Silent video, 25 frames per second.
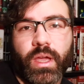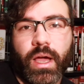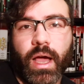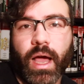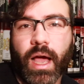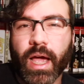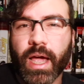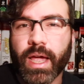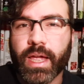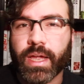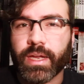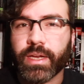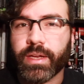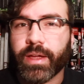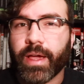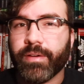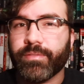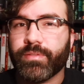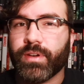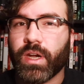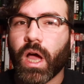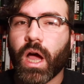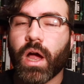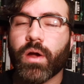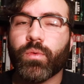I
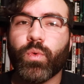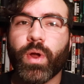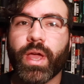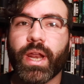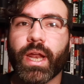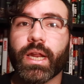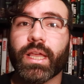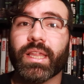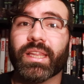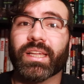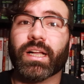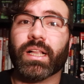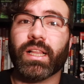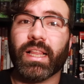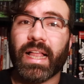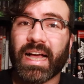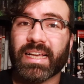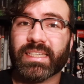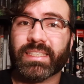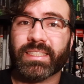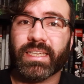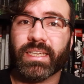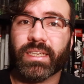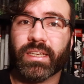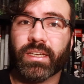have not read any of the
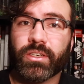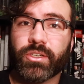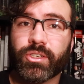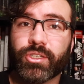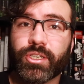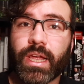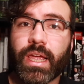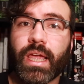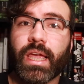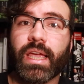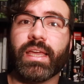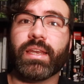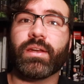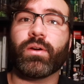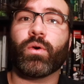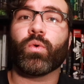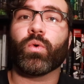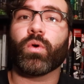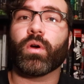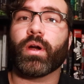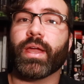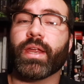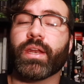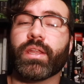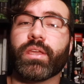classic Shade
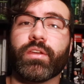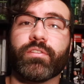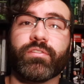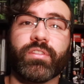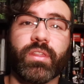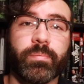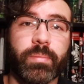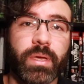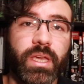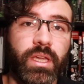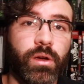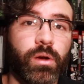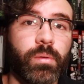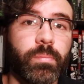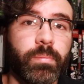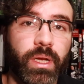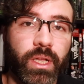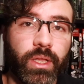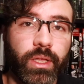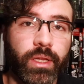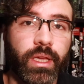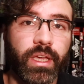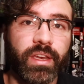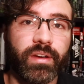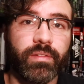or any of the Peter
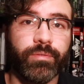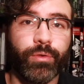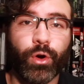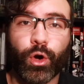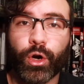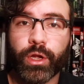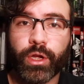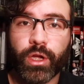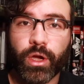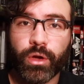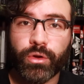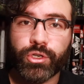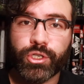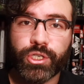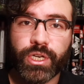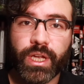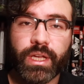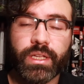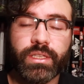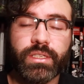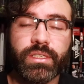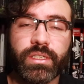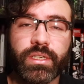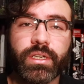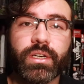Milligan Vertigo
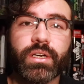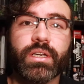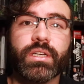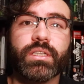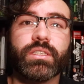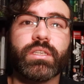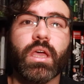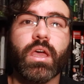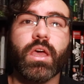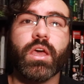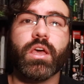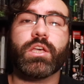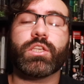Shade series,